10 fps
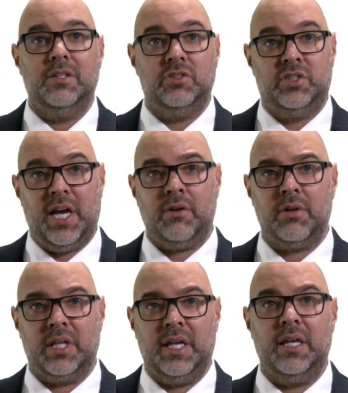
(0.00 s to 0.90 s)

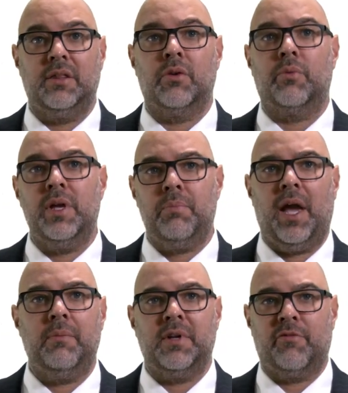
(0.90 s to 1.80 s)
Generally, the
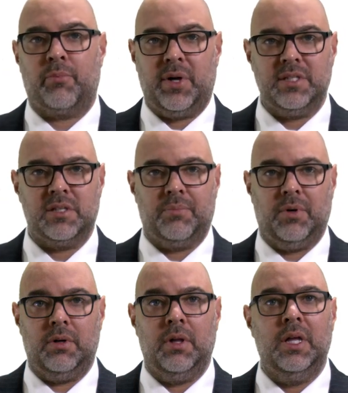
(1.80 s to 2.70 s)
repayment of
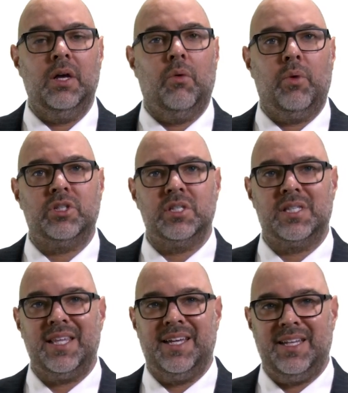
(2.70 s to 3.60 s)
principal, which is
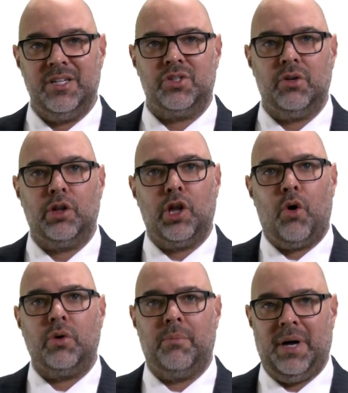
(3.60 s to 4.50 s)
the initial
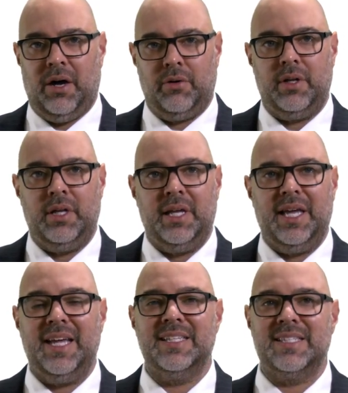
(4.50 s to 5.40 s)
loan amount,
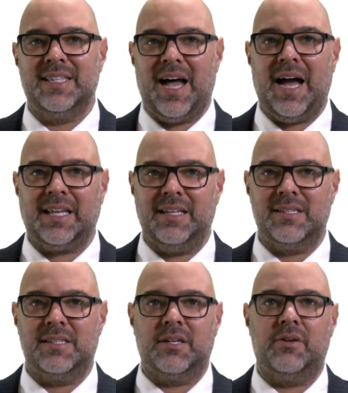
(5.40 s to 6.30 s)
is not
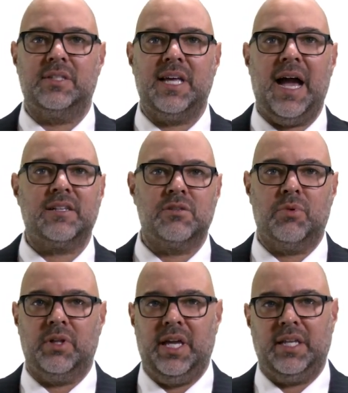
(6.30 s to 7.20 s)
considered
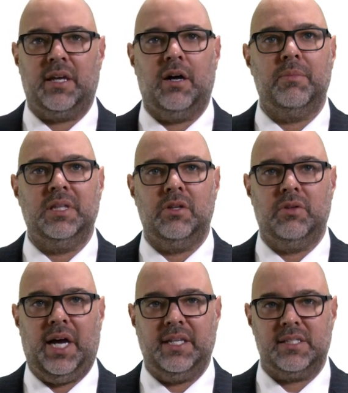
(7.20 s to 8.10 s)
taxable income in the
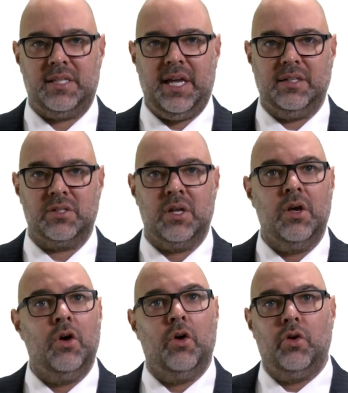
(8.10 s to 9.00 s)
United States,
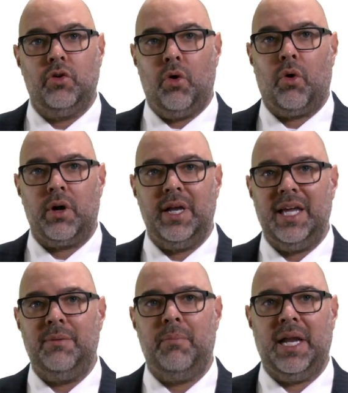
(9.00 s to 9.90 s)
nor
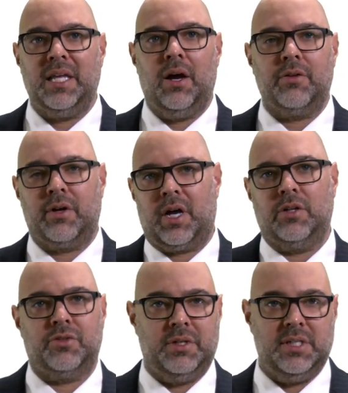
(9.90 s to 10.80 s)
in many other
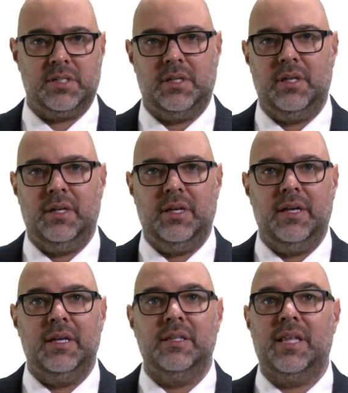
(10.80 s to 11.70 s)
countries.
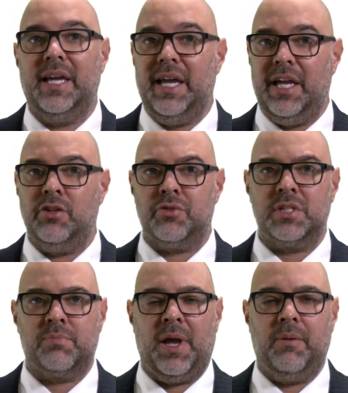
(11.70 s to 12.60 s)
The
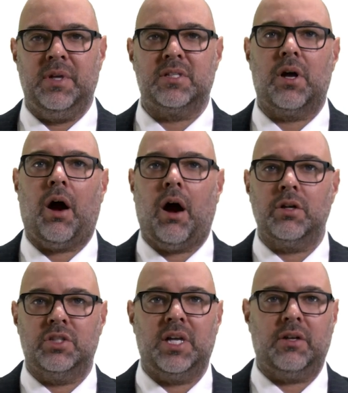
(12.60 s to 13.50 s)
interest payments are
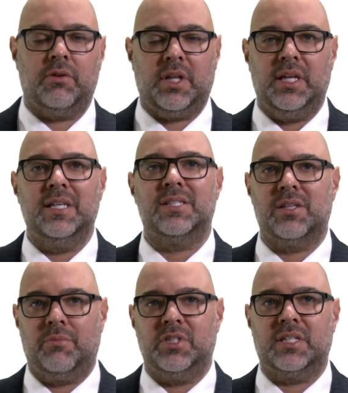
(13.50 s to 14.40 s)
generally
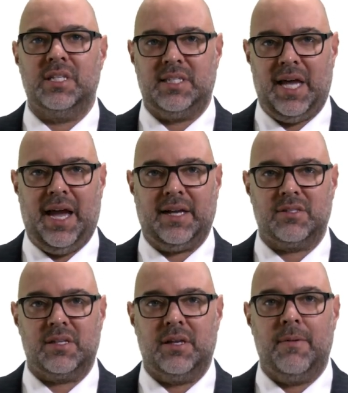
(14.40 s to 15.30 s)
subject to tax.